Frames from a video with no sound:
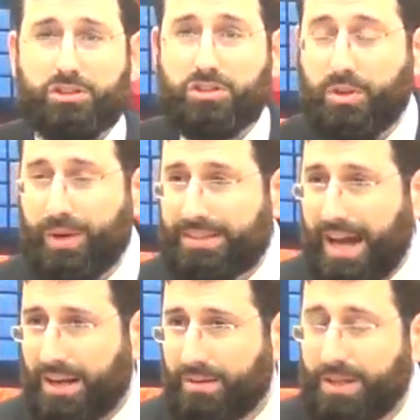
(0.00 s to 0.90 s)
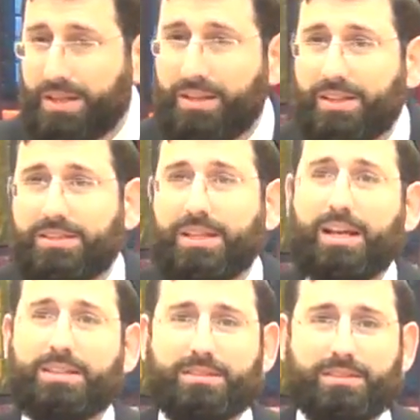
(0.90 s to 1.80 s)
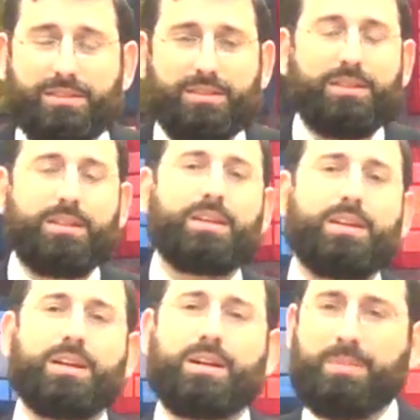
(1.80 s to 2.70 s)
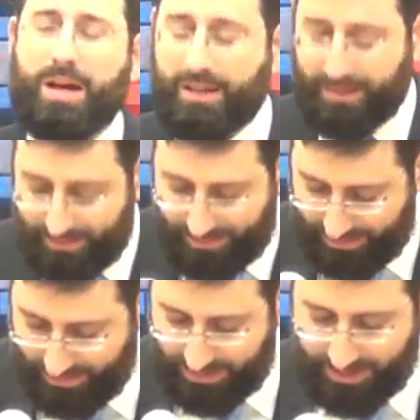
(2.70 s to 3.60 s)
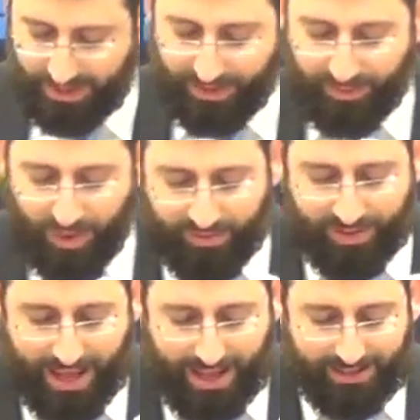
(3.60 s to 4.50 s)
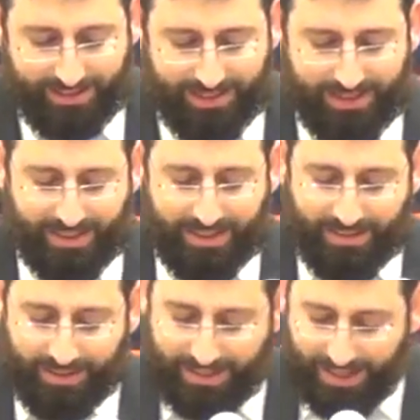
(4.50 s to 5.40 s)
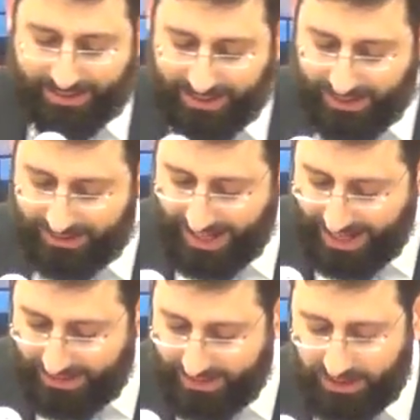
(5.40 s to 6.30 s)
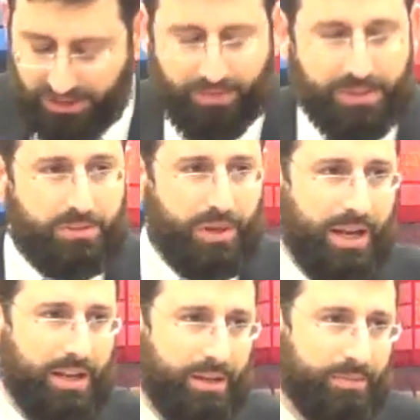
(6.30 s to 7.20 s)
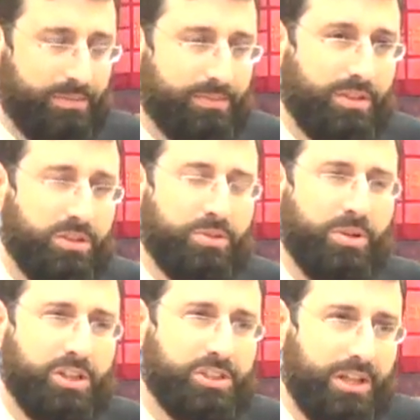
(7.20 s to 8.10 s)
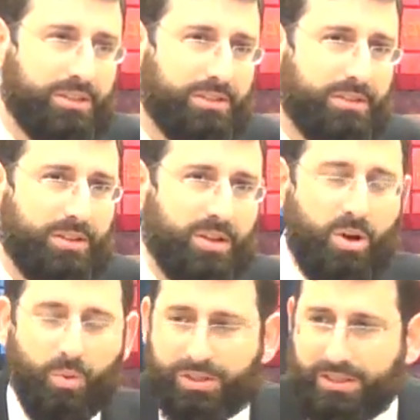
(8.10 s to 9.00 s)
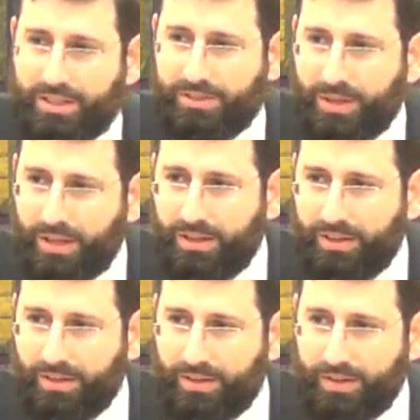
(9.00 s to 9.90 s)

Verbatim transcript: So the Radak immediately says, come on, you're going to fall for that? The Radak says, Ein Zeh Shel Mitzrayim. There are two Goshens. One's in Israel,